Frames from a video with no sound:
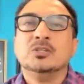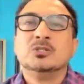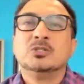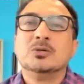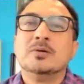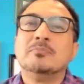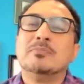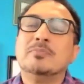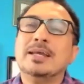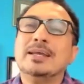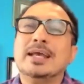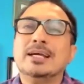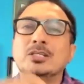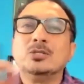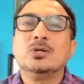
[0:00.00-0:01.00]
So now my
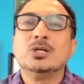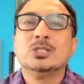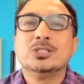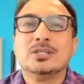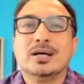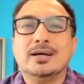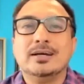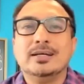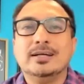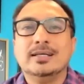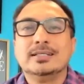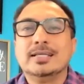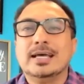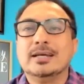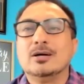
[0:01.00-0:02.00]
next question, Arlin,
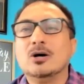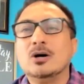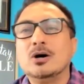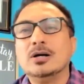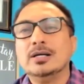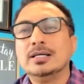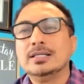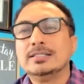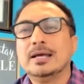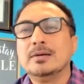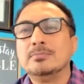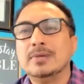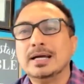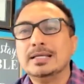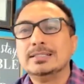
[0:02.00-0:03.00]
is that how does that
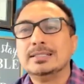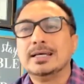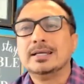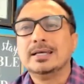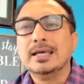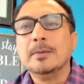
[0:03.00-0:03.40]
mindset